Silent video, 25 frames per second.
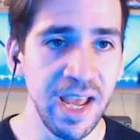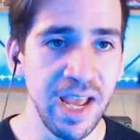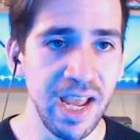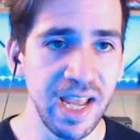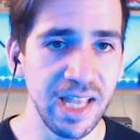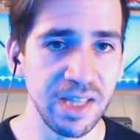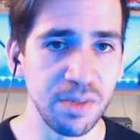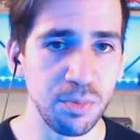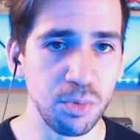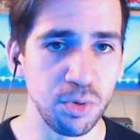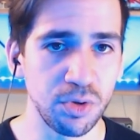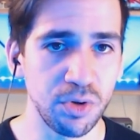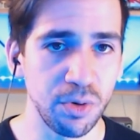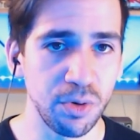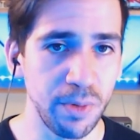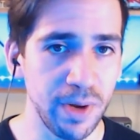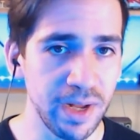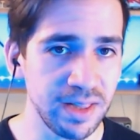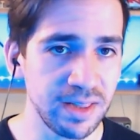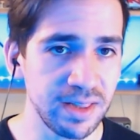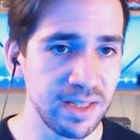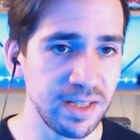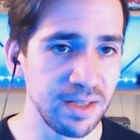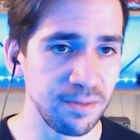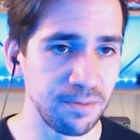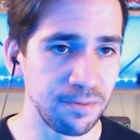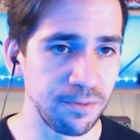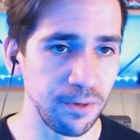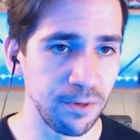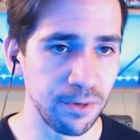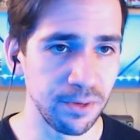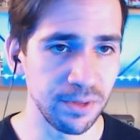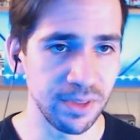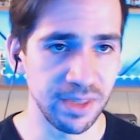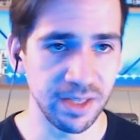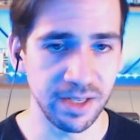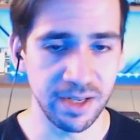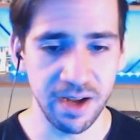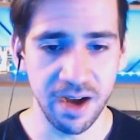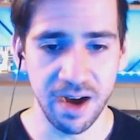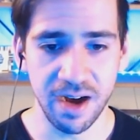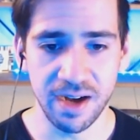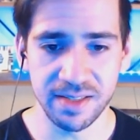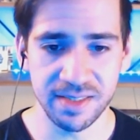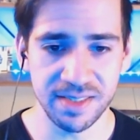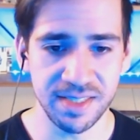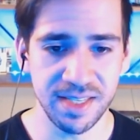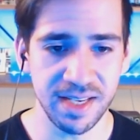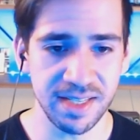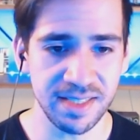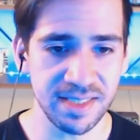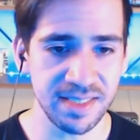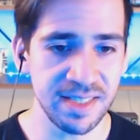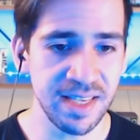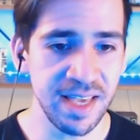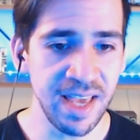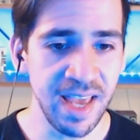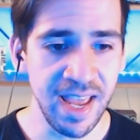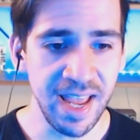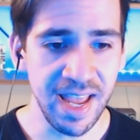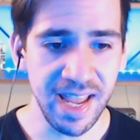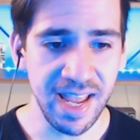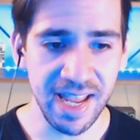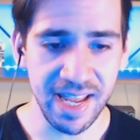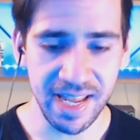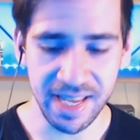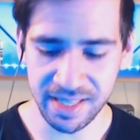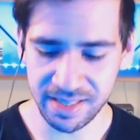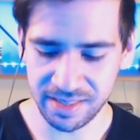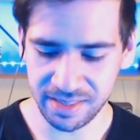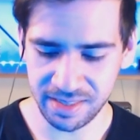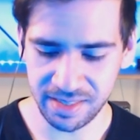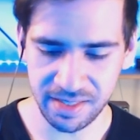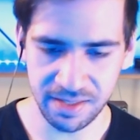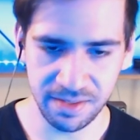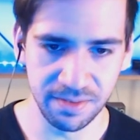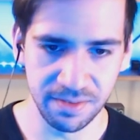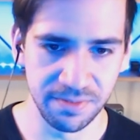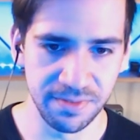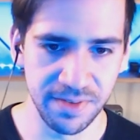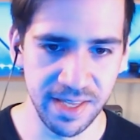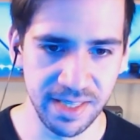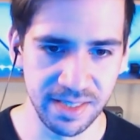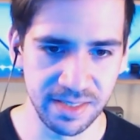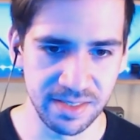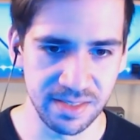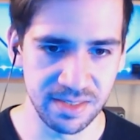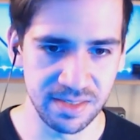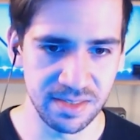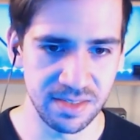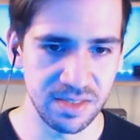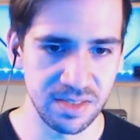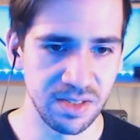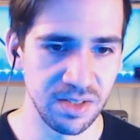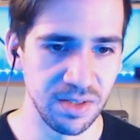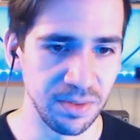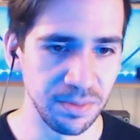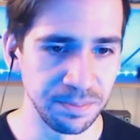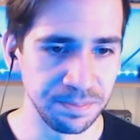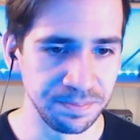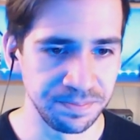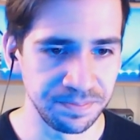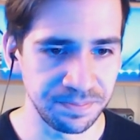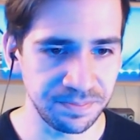and it will correctly infer the context and the events too.